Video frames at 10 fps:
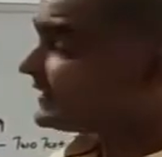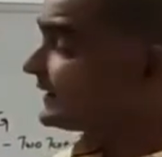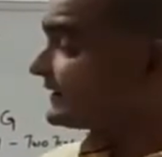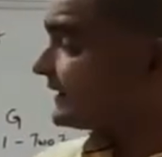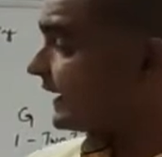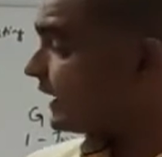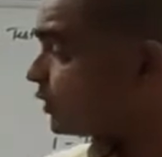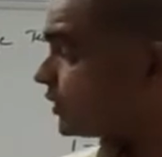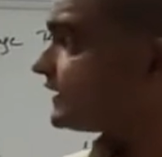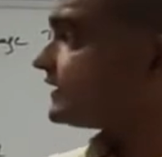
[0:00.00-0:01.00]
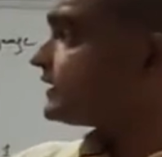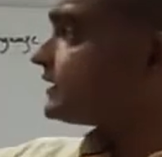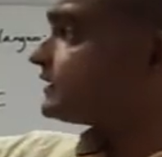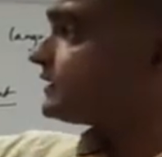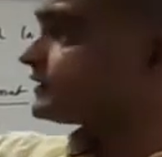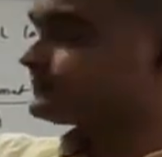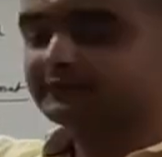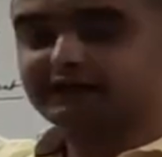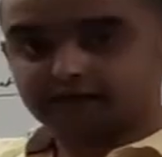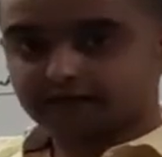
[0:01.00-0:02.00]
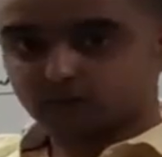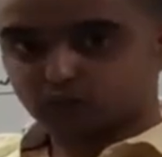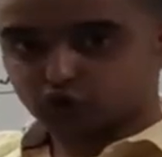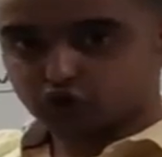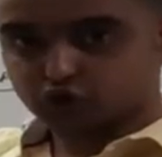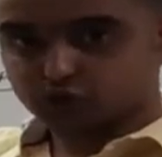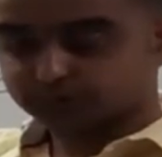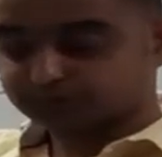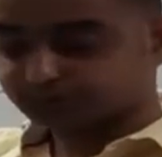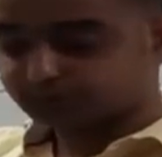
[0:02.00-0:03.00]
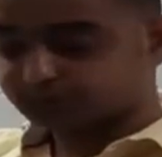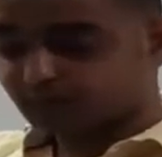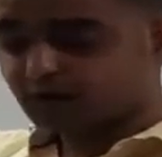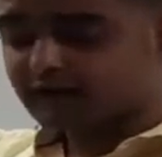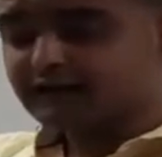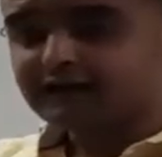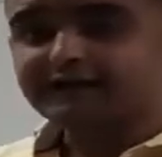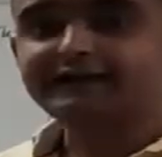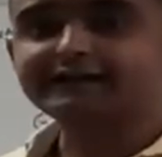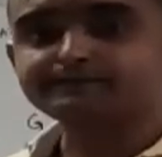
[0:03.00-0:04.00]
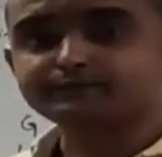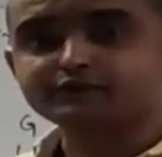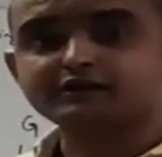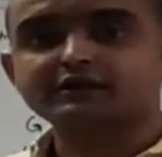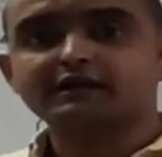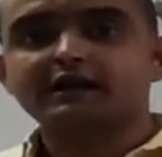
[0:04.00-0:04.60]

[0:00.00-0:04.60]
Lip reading: it is allowed in the speaking module. Idioms